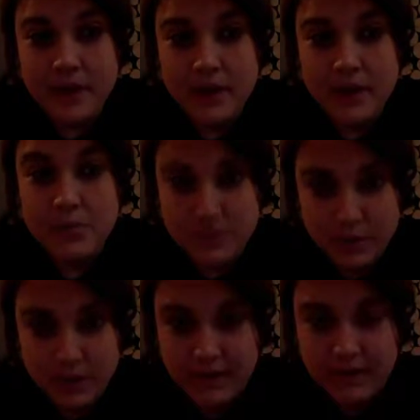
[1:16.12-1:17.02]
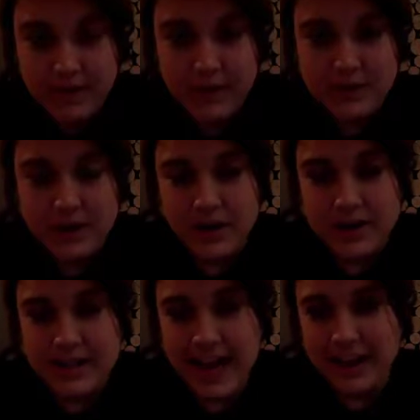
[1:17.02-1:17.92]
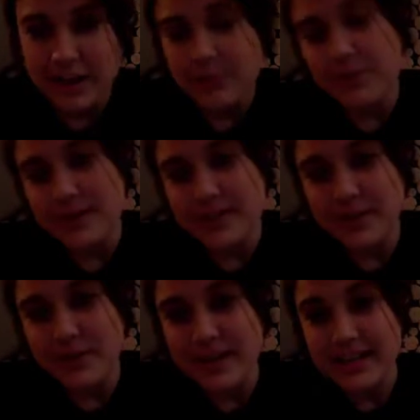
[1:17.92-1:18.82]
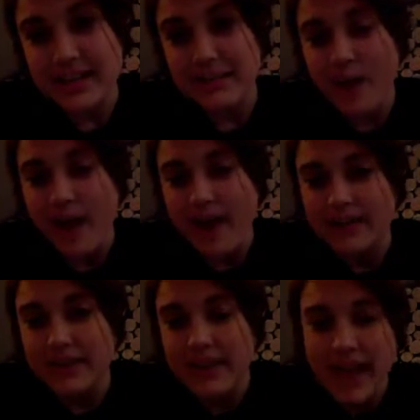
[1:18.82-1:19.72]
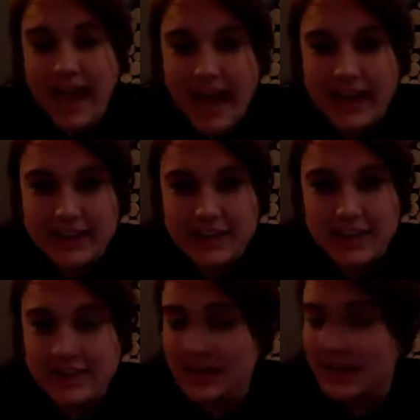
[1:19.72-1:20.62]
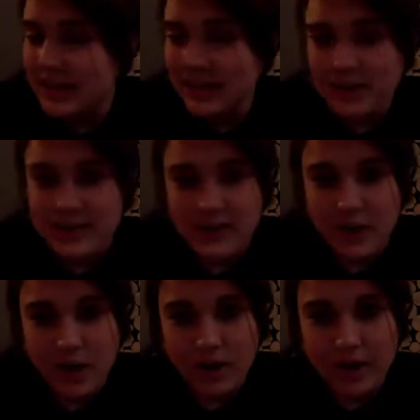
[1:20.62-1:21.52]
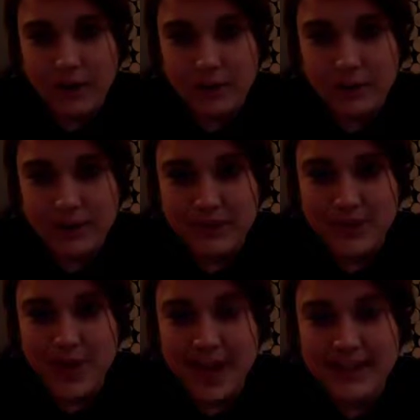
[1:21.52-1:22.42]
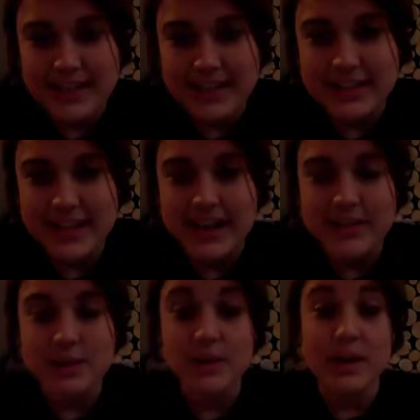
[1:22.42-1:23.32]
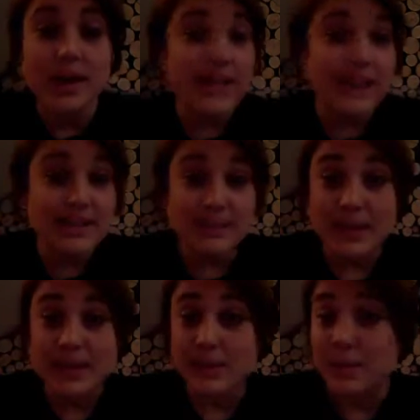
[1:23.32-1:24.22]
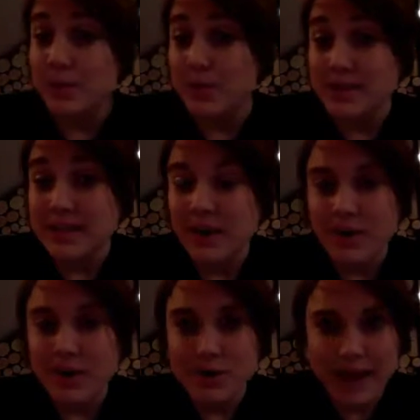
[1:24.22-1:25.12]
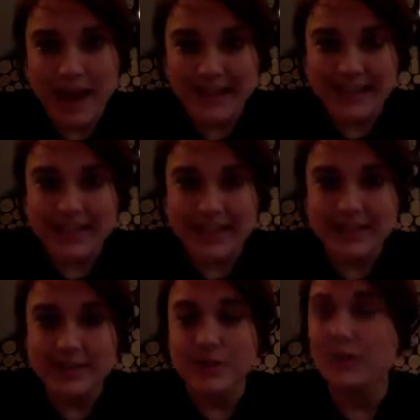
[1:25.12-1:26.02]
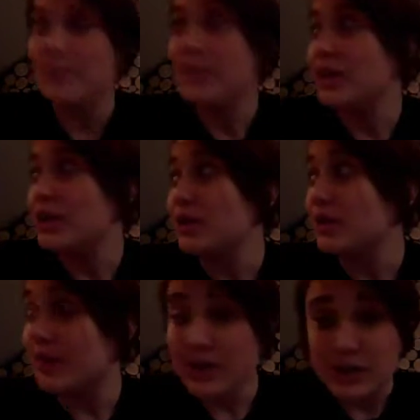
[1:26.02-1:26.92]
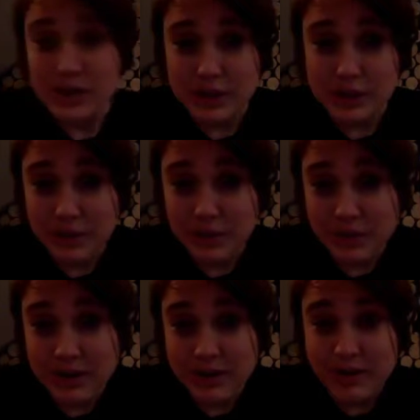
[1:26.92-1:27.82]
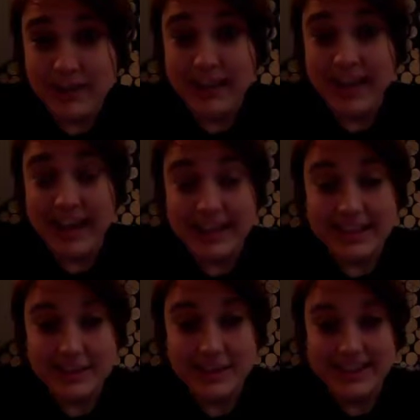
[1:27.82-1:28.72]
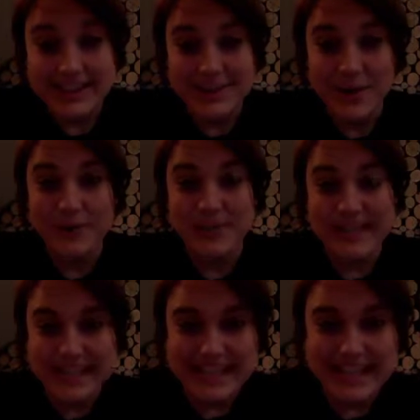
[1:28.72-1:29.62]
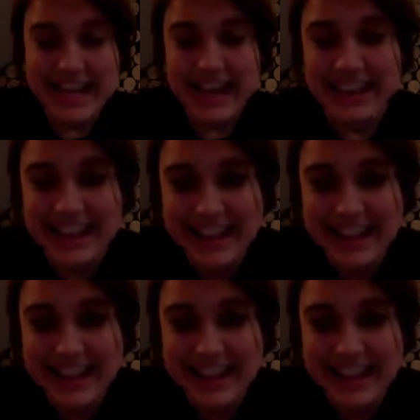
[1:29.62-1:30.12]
most of you will have found our Slack community already, and if you haven't, just give us a holler and we will give you access to that. So that's the place where you will see all the behind the scenes, so you'll have understood that we'll run around like headless chickens all day today, and